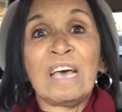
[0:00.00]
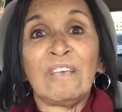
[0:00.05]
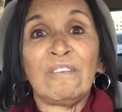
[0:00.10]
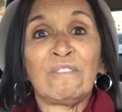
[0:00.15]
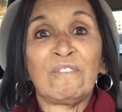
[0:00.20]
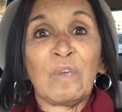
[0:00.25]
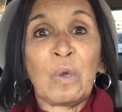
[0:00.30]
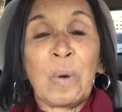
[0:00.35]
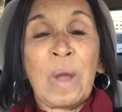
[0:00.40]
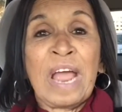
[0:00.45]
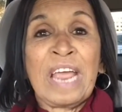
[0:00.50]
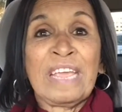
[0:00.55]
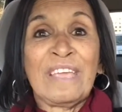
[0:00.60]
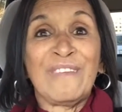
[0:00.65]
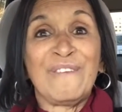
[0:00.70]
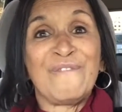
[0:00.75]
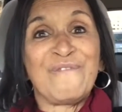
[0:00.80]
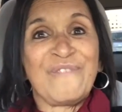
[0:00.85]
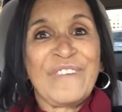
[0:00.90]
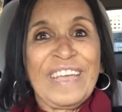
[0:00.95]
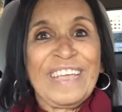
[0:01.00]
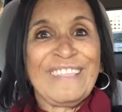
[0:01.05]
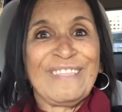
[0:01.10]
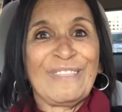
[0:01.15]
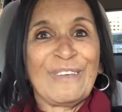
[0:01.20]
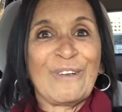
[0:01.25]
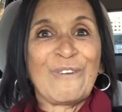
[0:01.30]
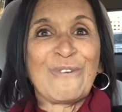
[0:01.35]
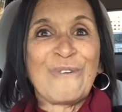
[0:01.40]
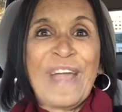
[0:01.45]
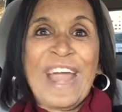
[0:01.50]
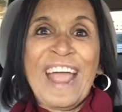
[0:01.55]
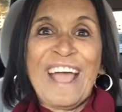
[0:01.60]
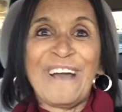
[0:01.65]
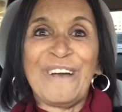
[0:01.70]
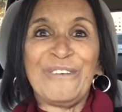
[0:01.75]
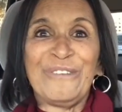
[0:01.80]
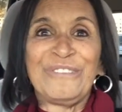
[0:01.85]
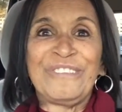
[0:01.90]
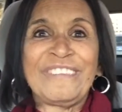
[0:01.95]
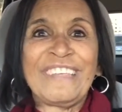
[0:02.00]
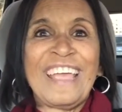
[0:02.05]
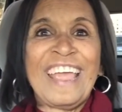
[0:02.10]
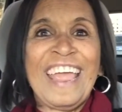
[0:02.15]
so I can fight the crowds.